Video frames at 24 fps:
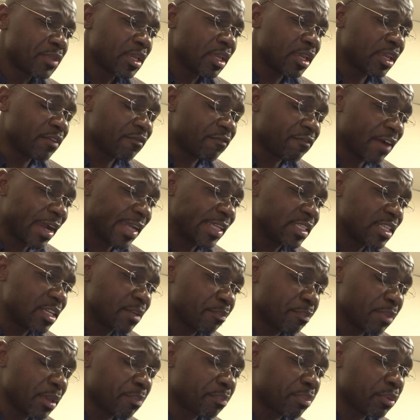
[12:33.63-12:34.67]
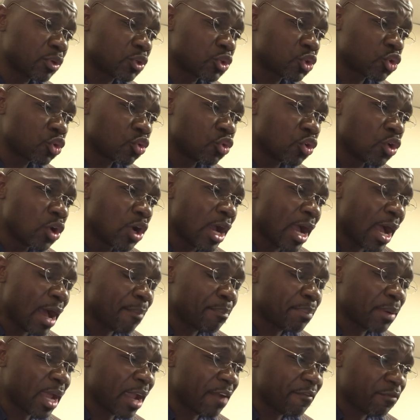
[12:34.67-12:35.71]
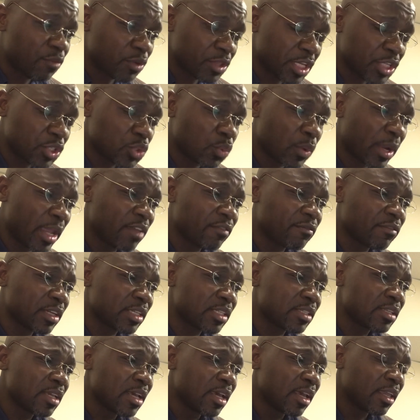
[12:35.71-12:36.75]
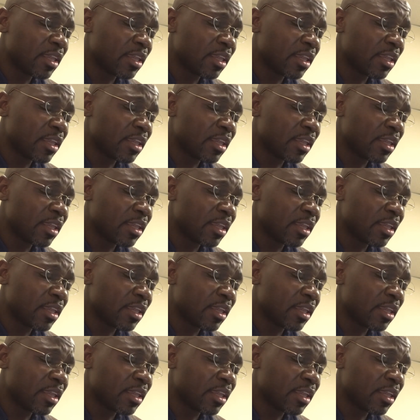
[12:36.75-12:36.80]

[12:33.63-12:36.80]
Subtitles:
inviting people to apply for these waivers